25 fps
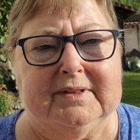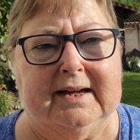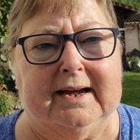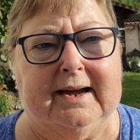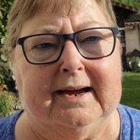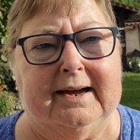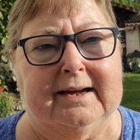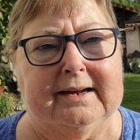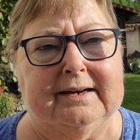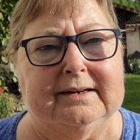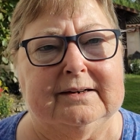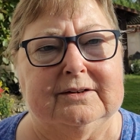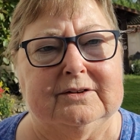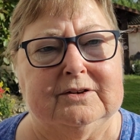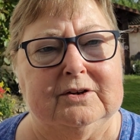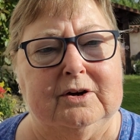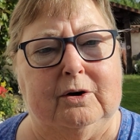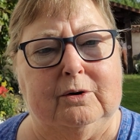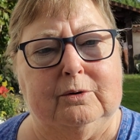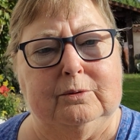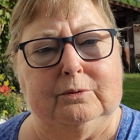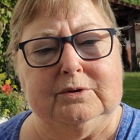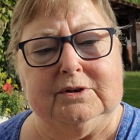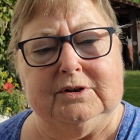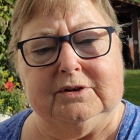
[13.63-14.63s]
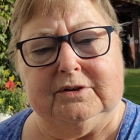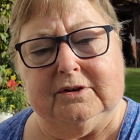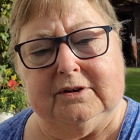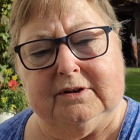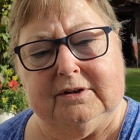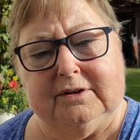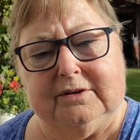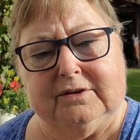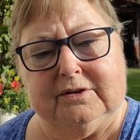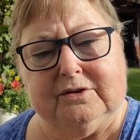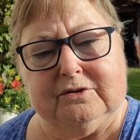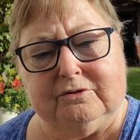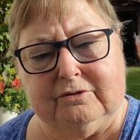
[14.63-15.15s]
hand holder
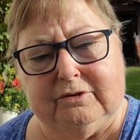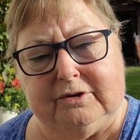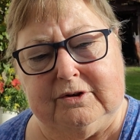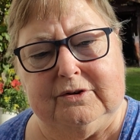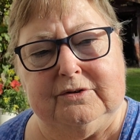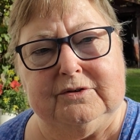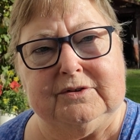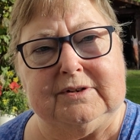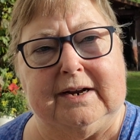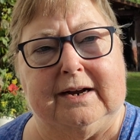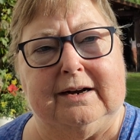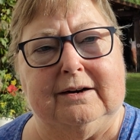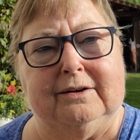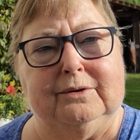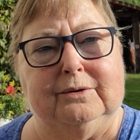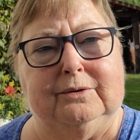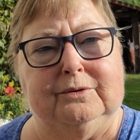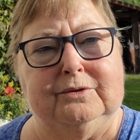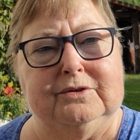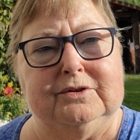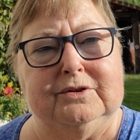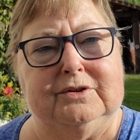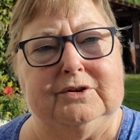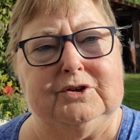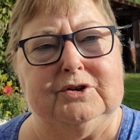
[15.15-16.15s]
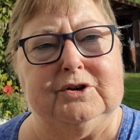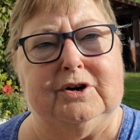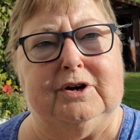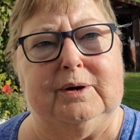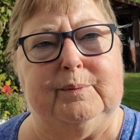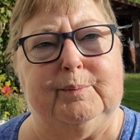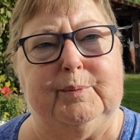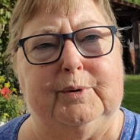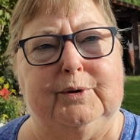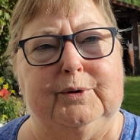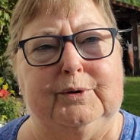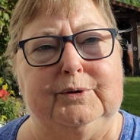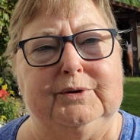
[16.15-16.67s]
that screws down onto the
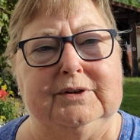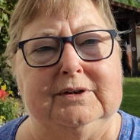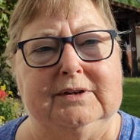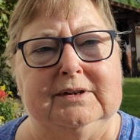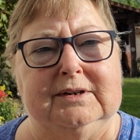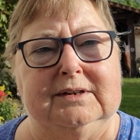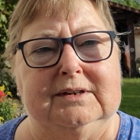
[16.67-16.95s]
tripod